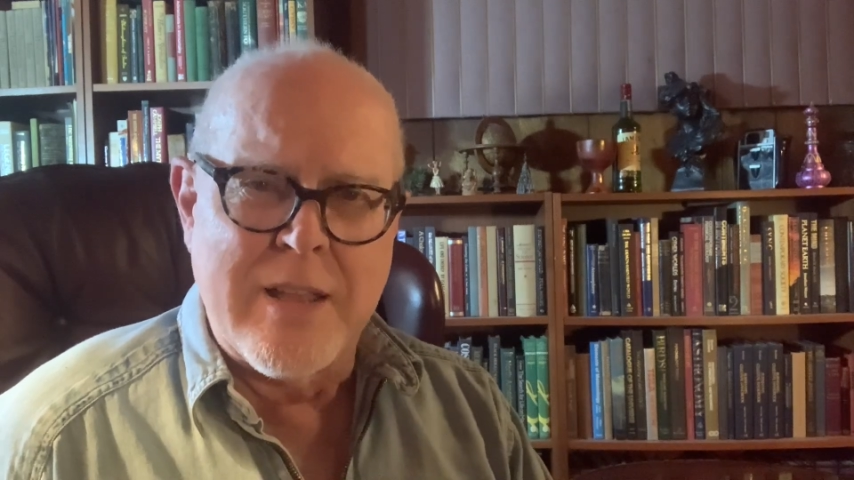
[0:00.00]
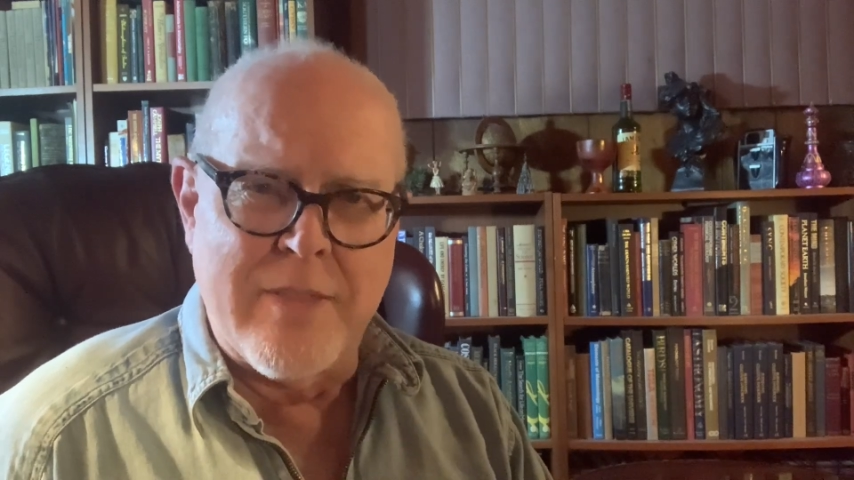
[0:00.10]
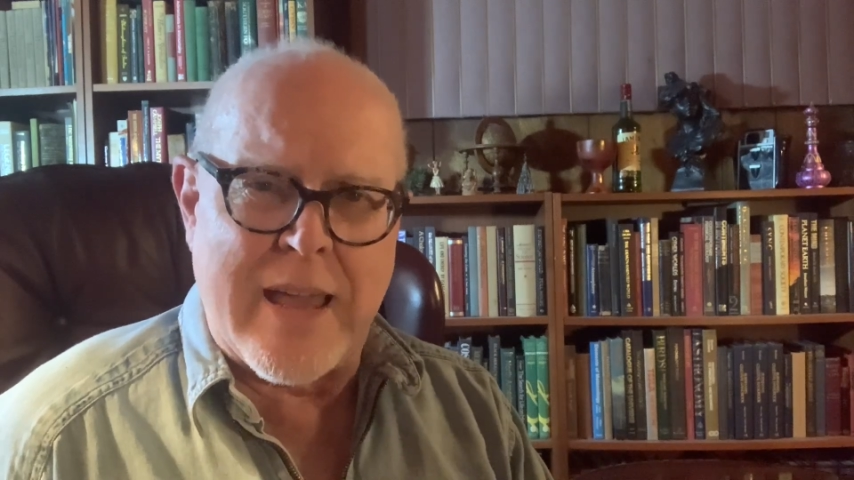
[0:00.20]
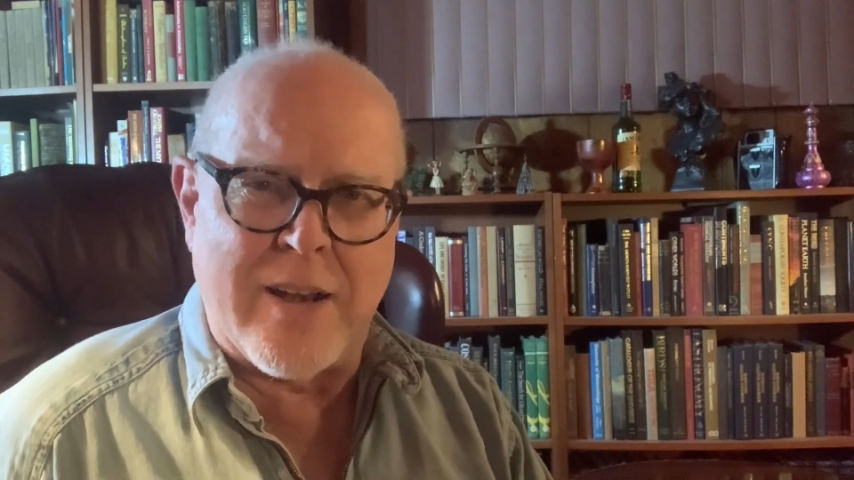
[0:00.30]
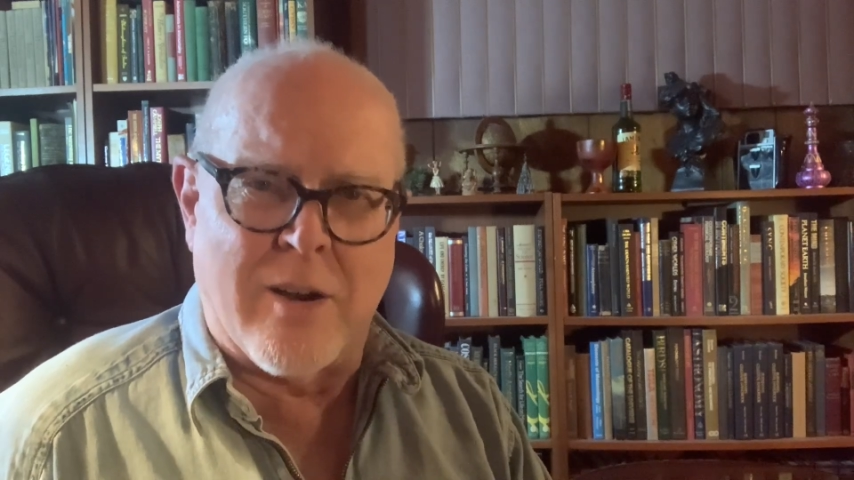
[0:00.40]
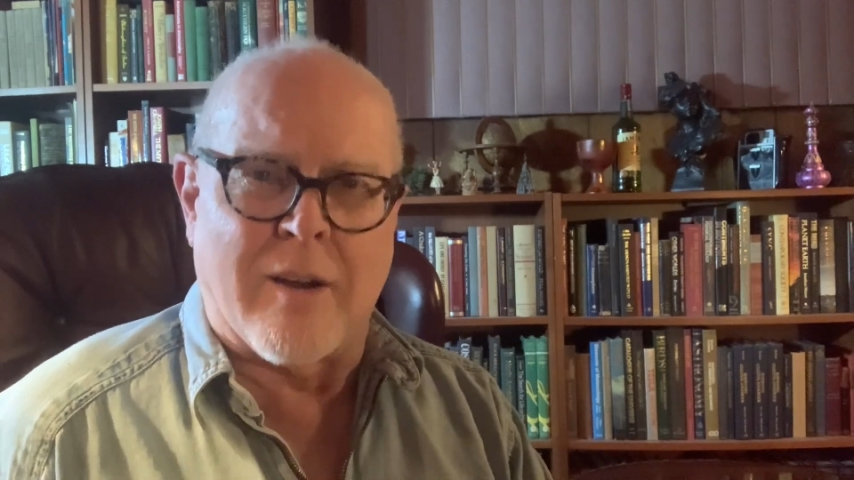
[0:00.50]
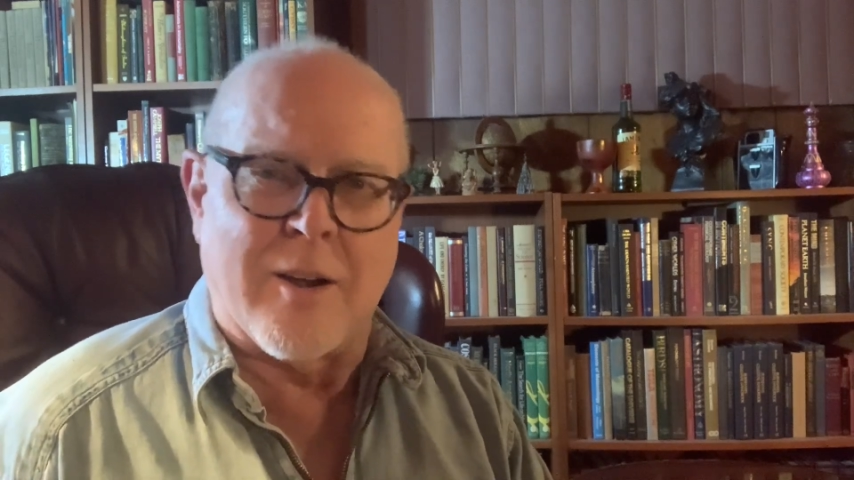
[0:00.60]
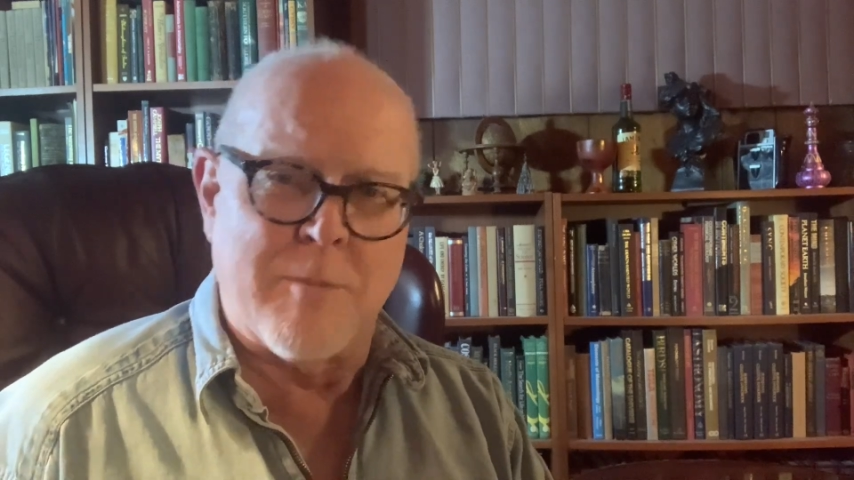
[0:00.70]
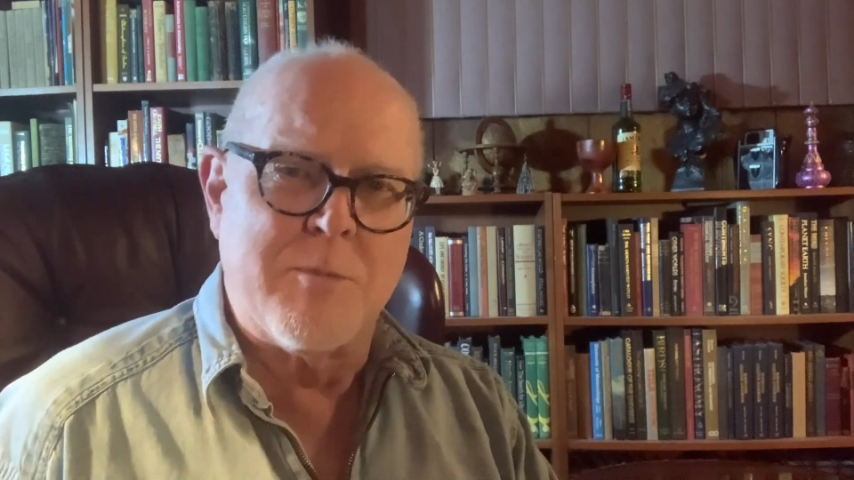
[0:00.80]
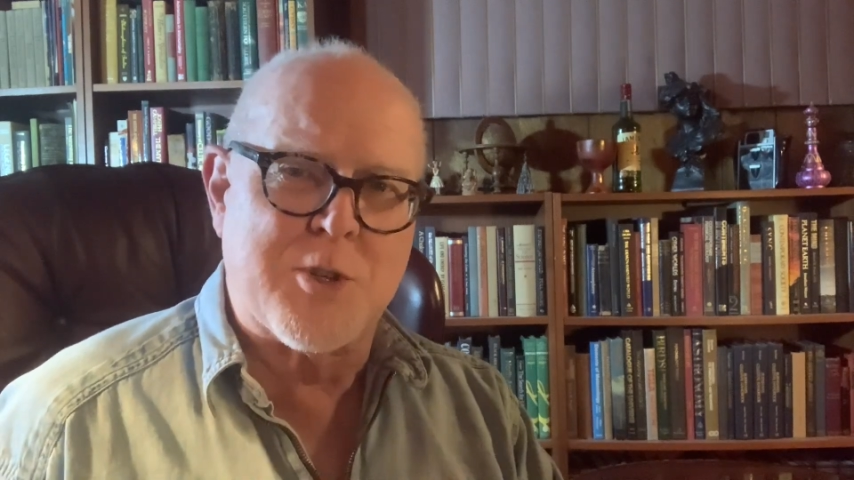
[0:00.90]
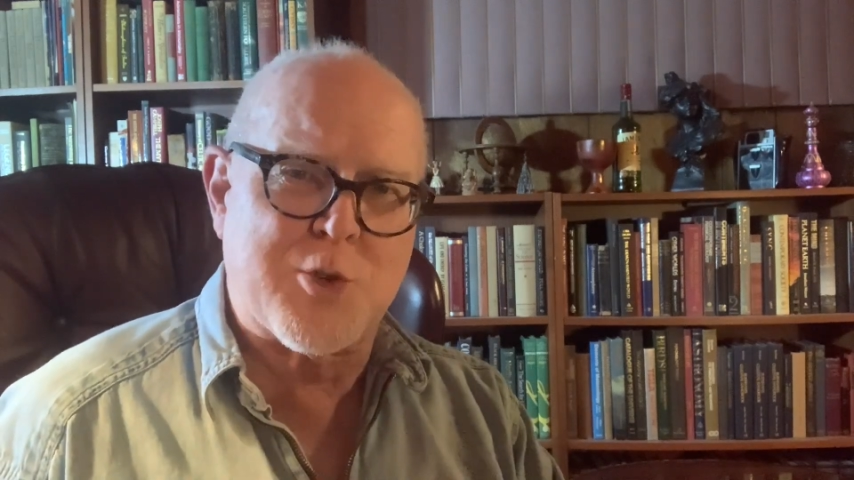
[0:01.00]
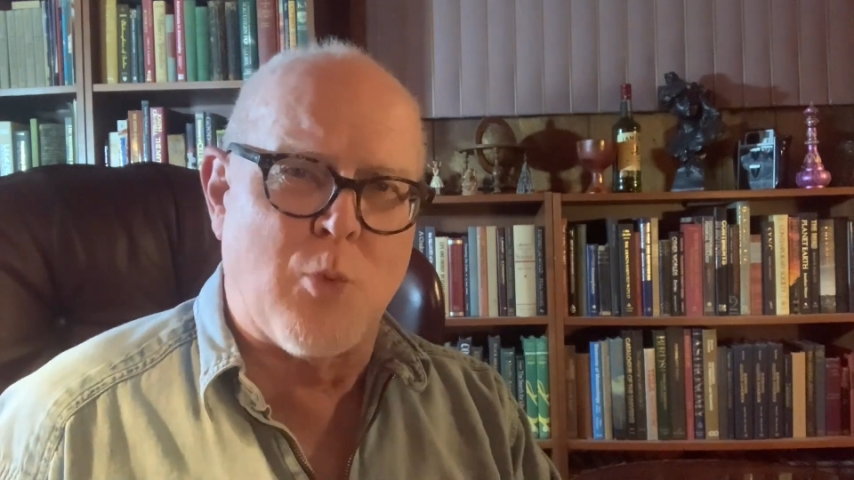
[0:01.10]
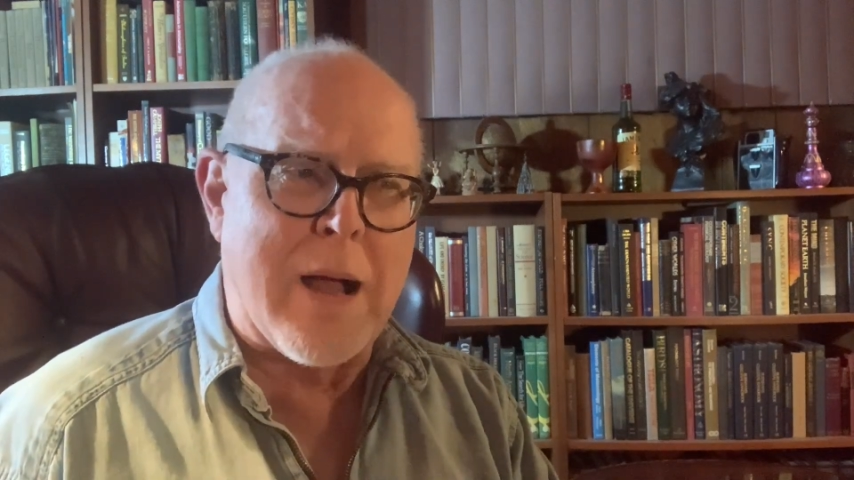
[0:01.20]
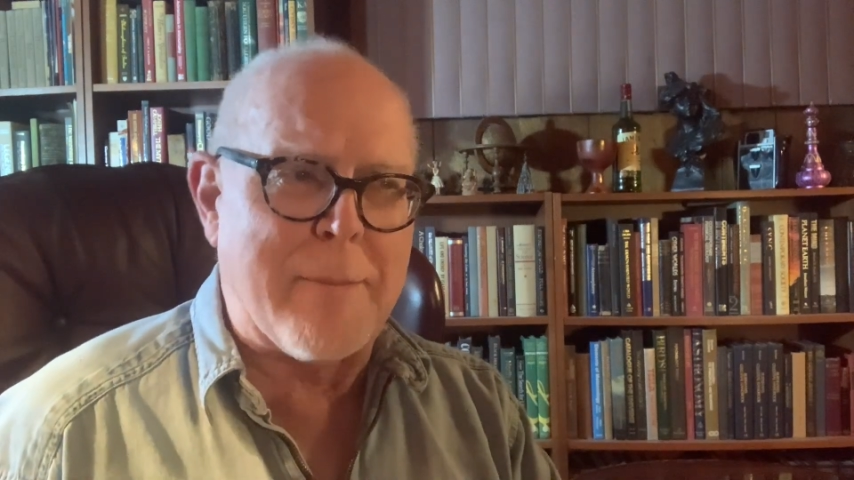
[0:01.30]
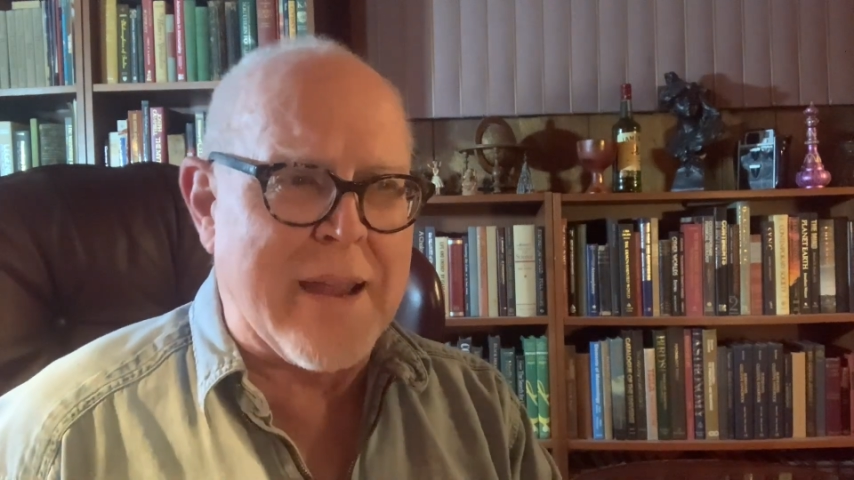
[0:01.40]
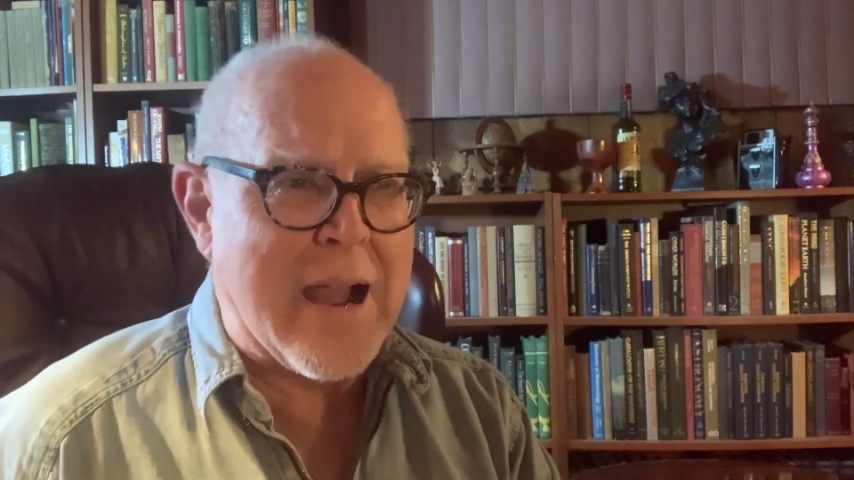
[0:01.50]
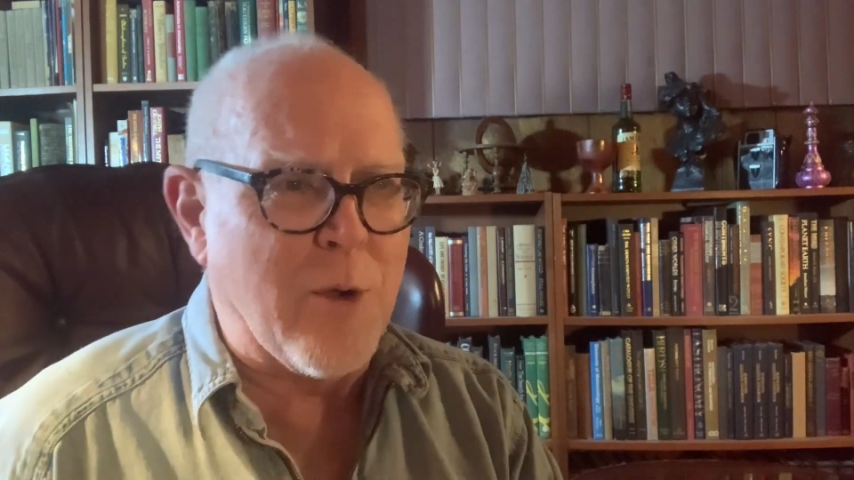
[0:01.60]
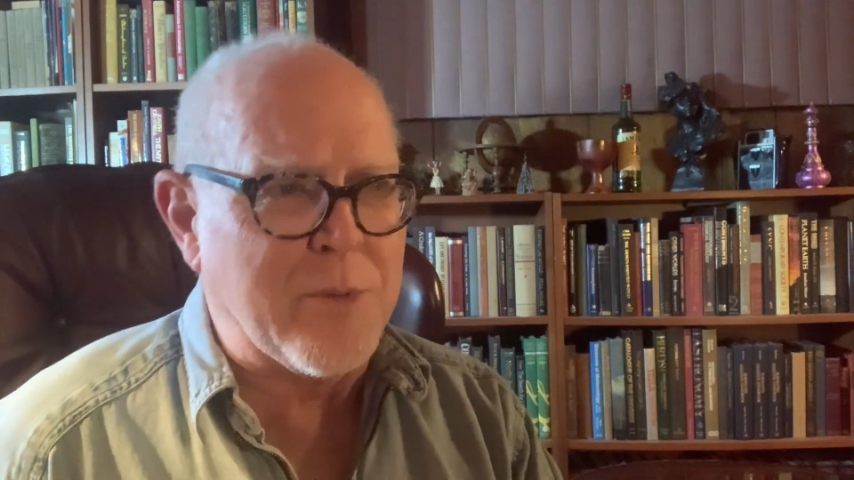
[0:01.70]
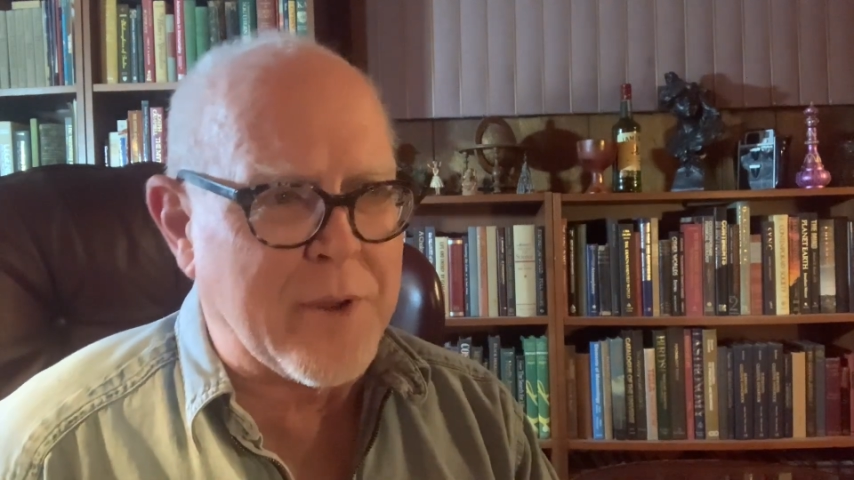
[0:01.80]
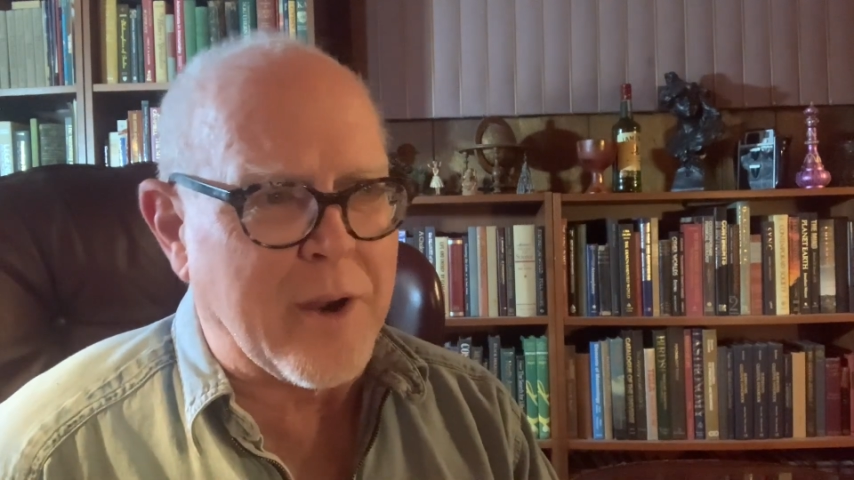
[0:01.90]
that are swapping
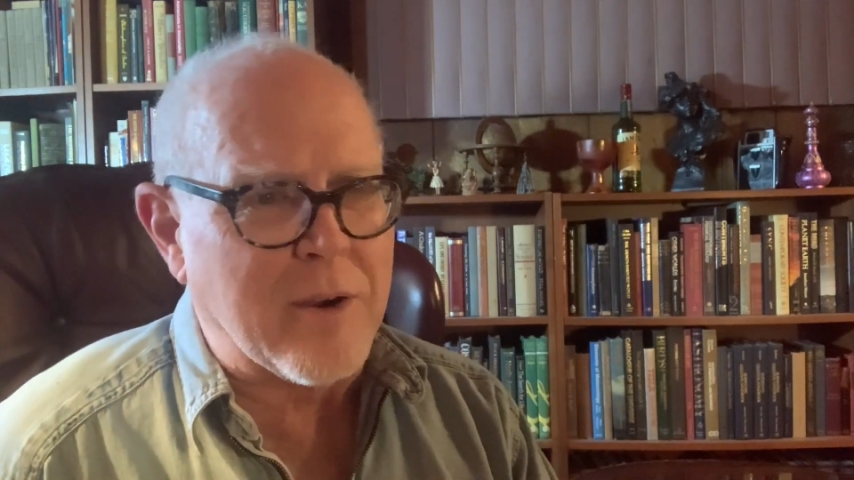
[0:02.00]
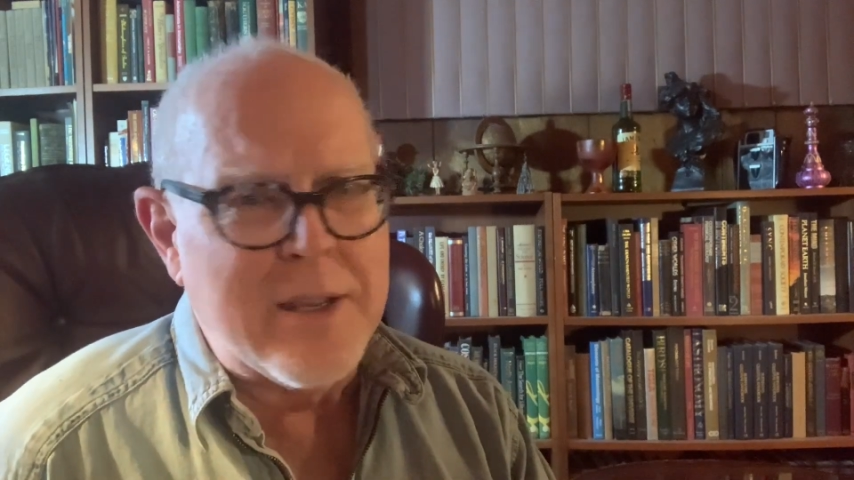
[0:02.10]
out there.